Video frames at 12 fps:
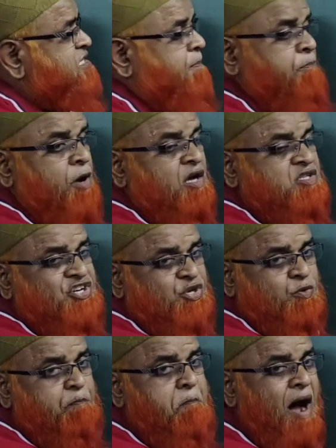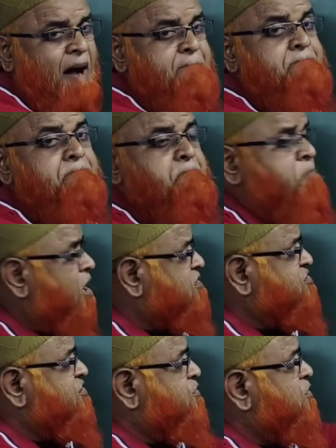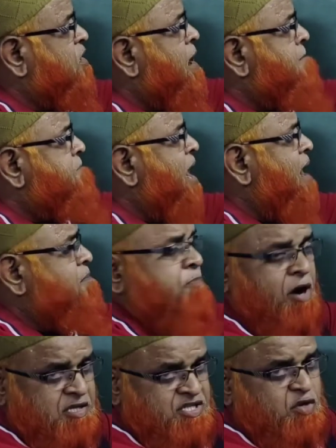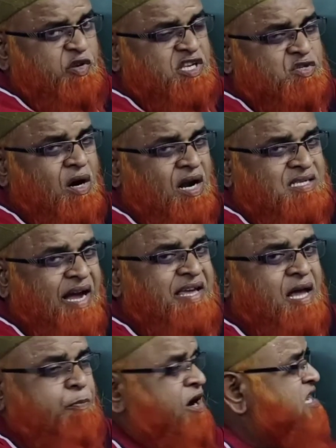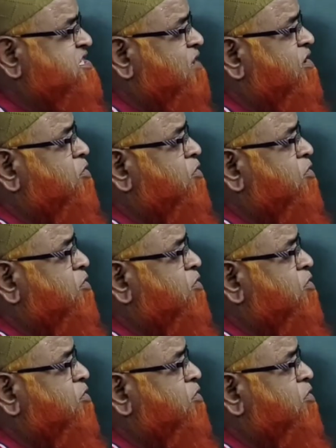the positive, palm positive, which is called as higher potential will